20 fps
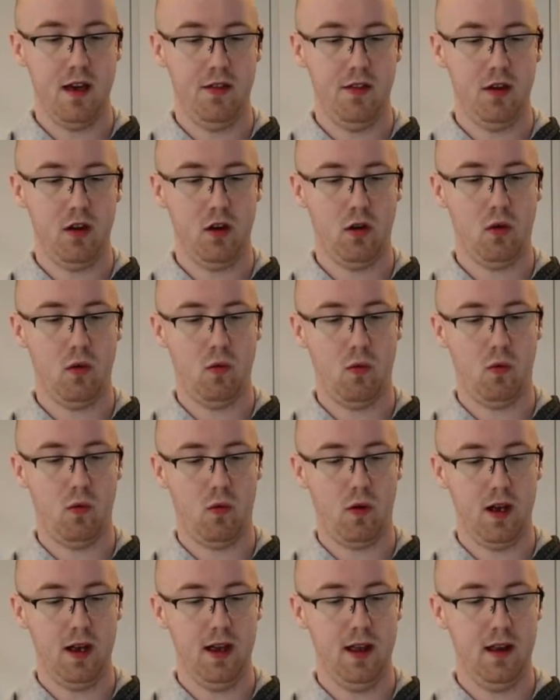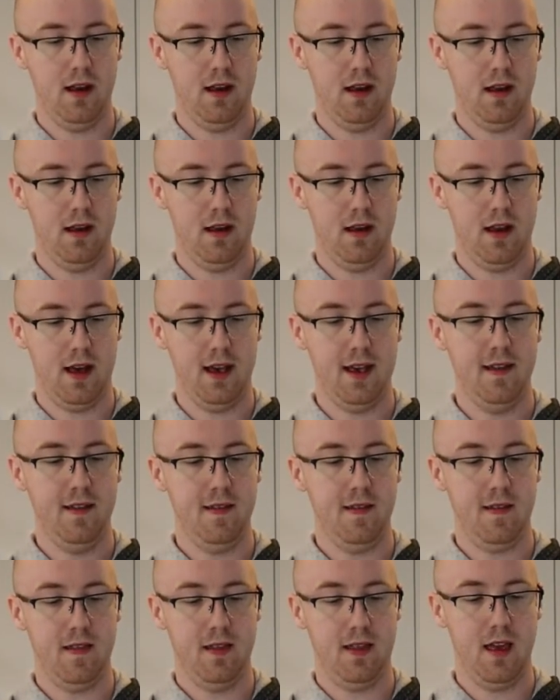They're quite
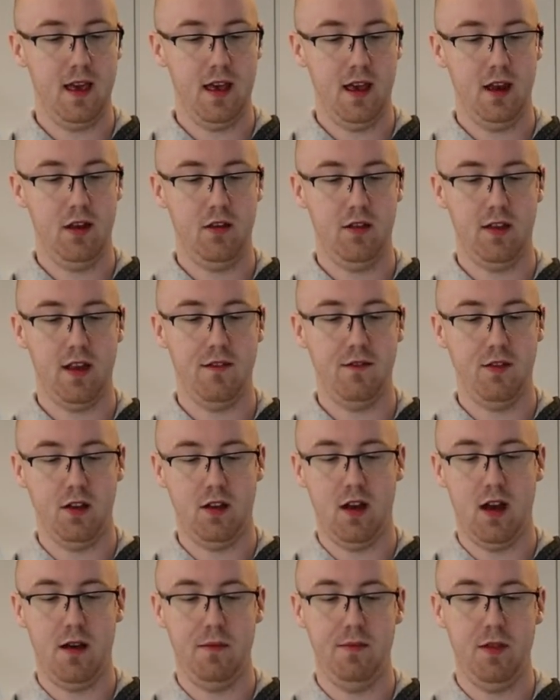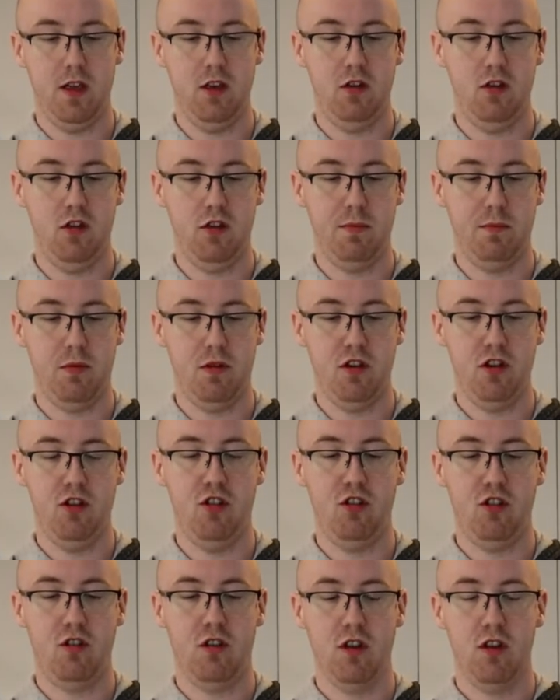nice. They just have a top that you just
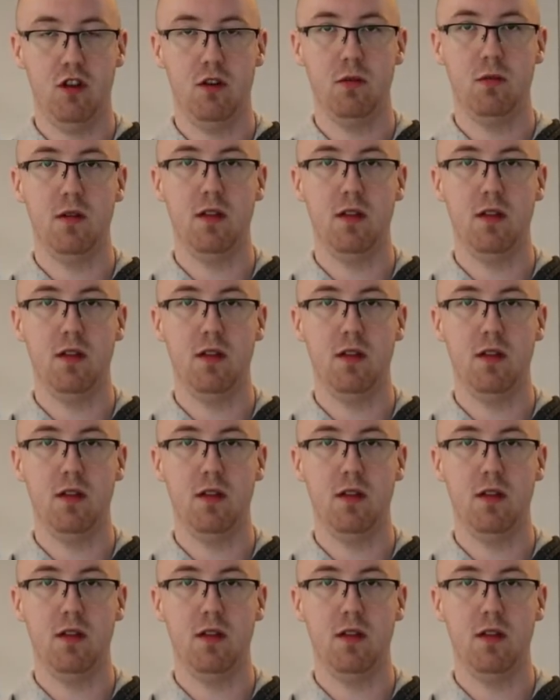push to